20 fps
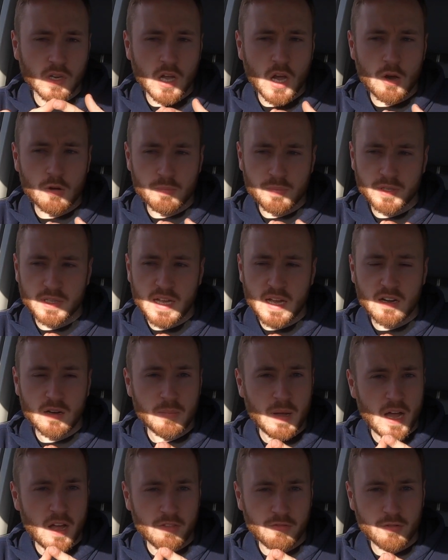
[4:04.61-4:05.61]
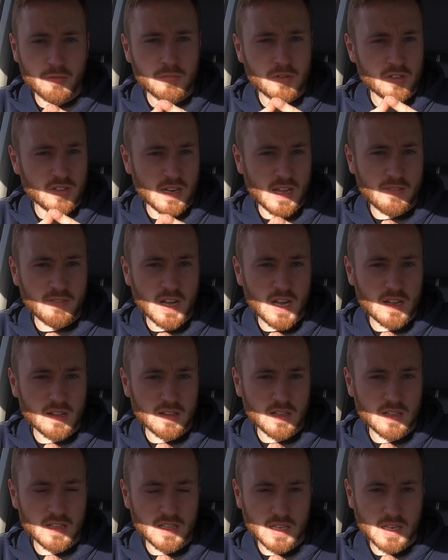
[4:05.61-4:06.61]
I would put down the bathroom doesn't have
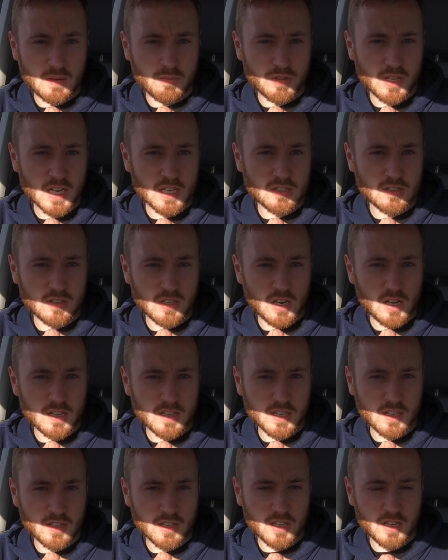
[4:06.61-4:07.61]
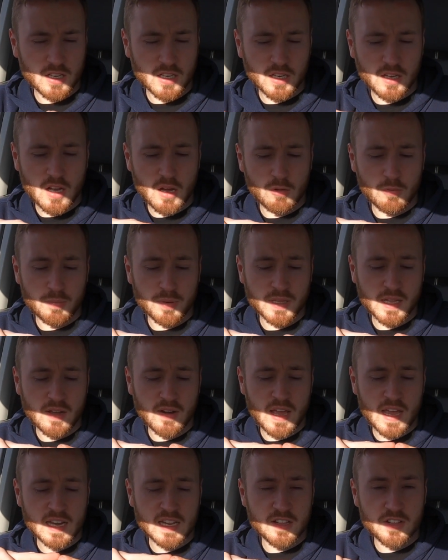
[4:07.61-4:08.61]
RCD protection on the lighting circuit. I would put
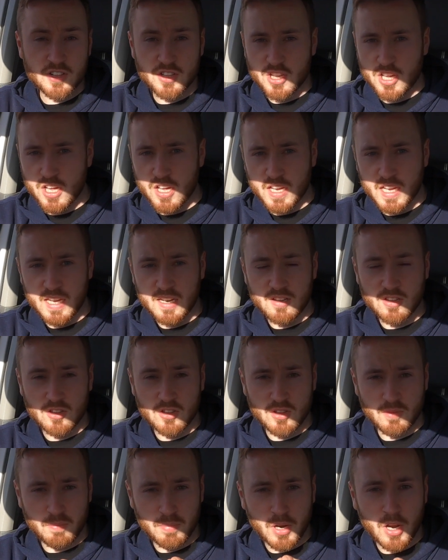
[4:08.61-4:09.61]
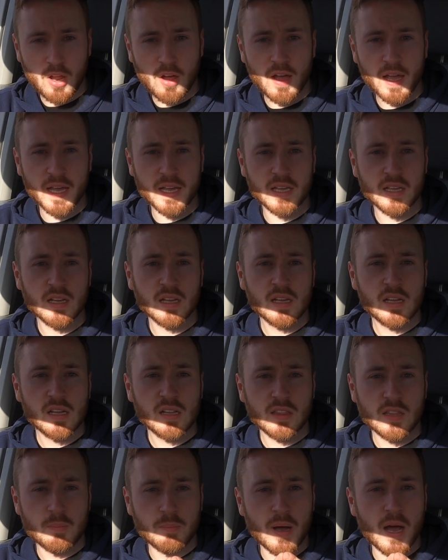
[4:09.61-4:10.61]
down any circuits to supply
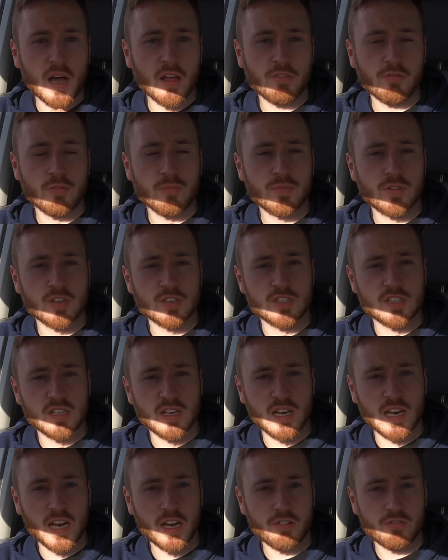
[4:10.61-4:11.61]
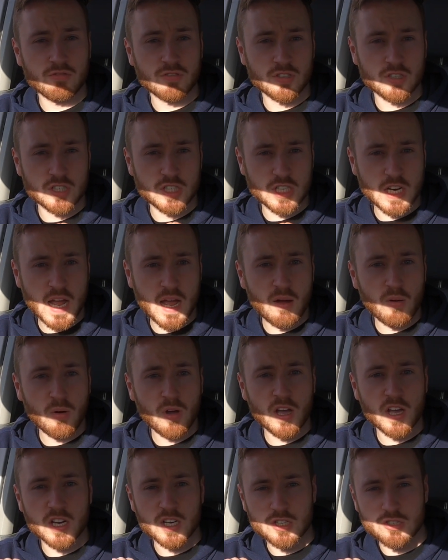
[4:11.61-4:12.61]
the bathroom, such as an electric
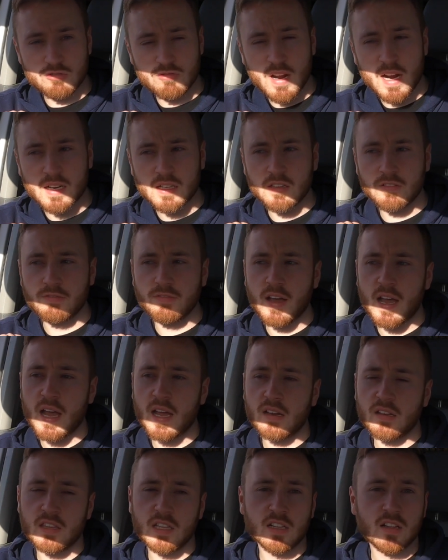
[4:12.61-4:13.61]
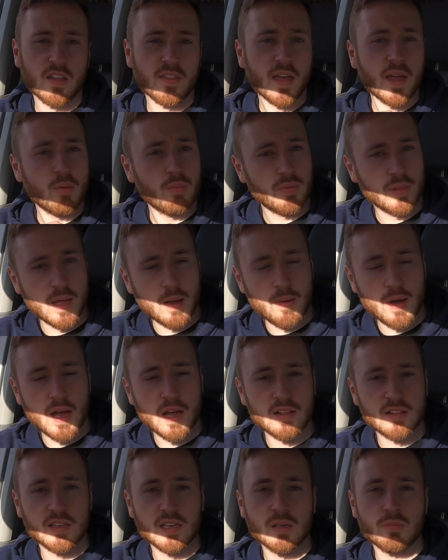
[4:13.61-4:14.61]
shower, extractor fan, things like that, without
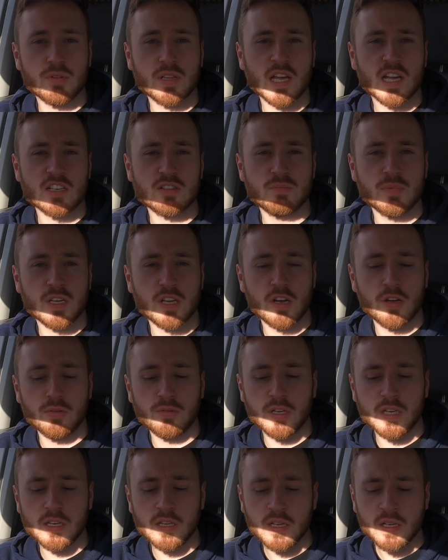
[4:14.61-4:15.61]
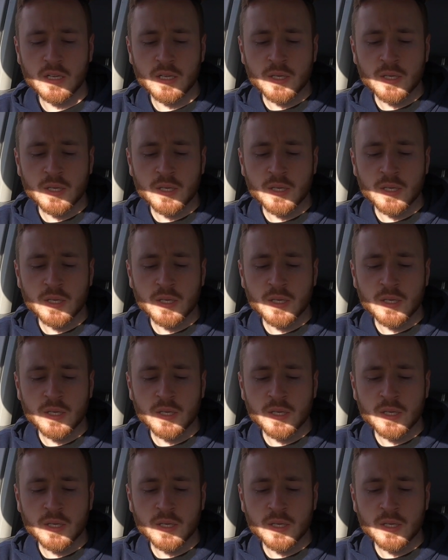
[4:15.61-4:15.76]
RCD protection, be coded.